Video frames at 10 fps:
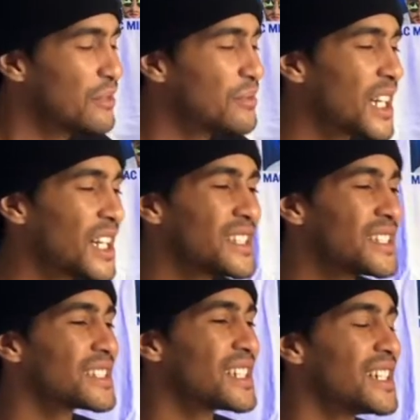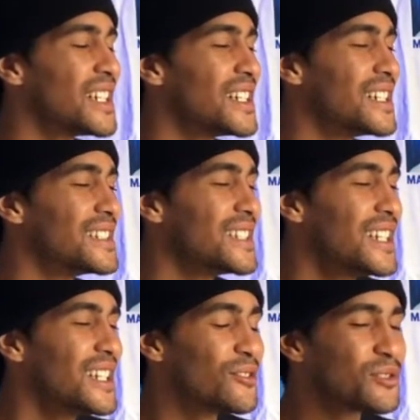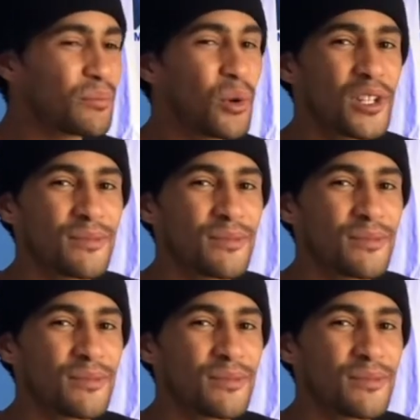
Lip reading: because there was a point